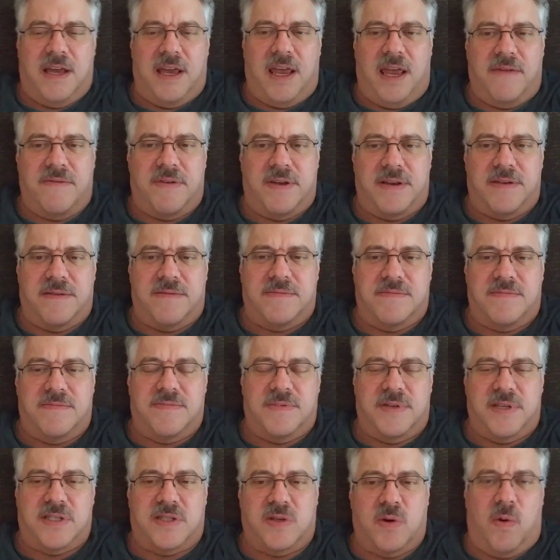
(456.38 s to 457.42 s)
even
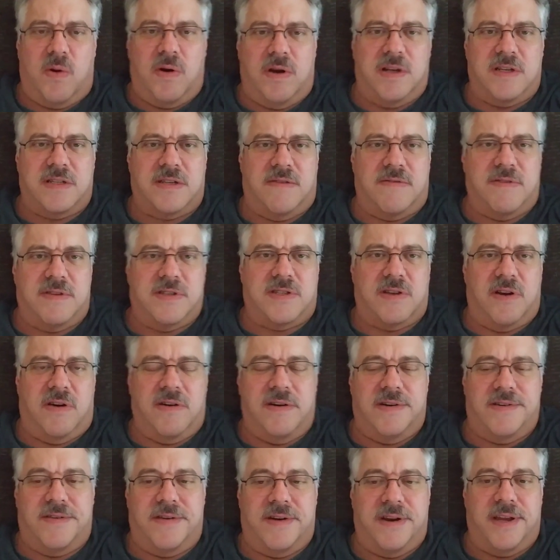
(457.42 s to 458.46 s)
the soreness of the
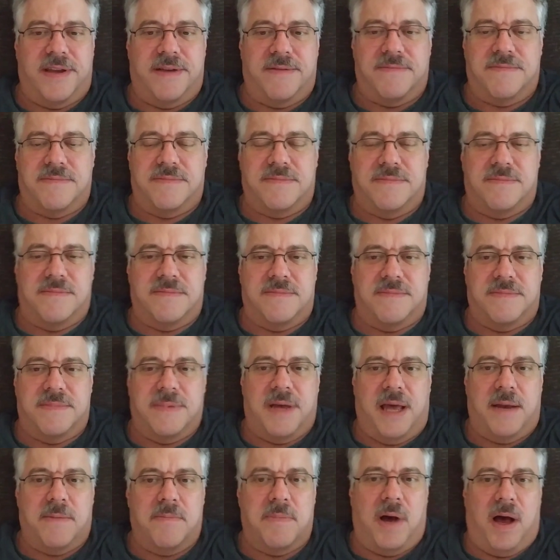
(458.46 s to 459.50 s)
surgery
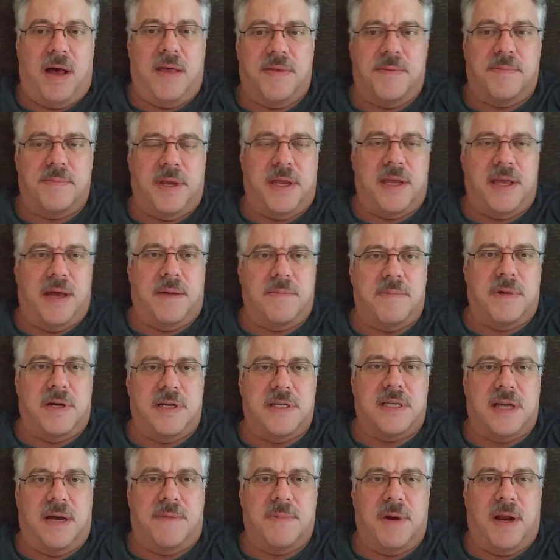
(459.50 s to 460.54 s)
hadn't bothered me that
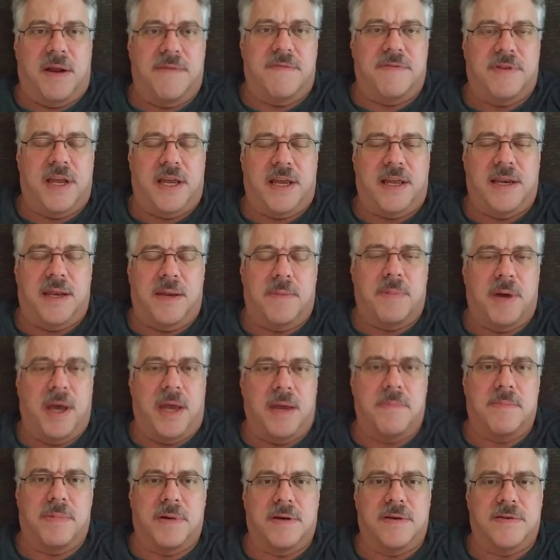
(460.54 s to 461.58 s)
much. I'm not even taking any
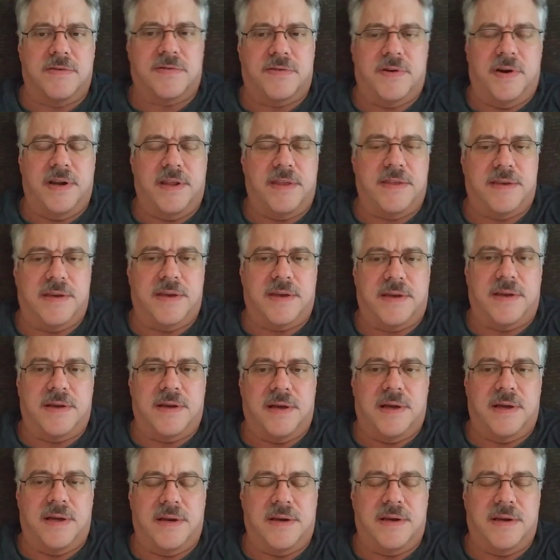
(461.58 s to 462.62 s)
pain pills or anything.
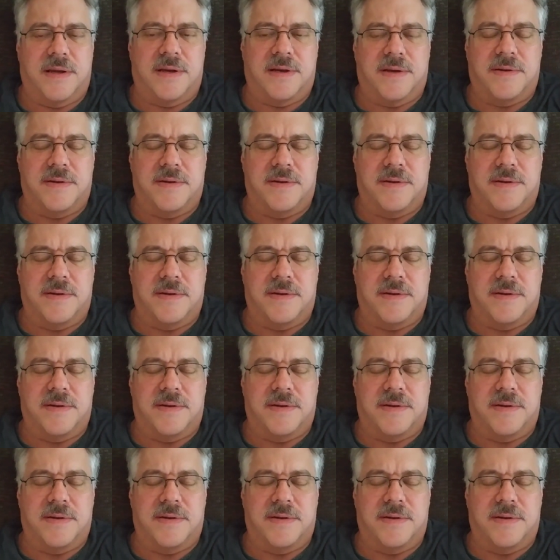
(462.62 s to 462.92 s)
And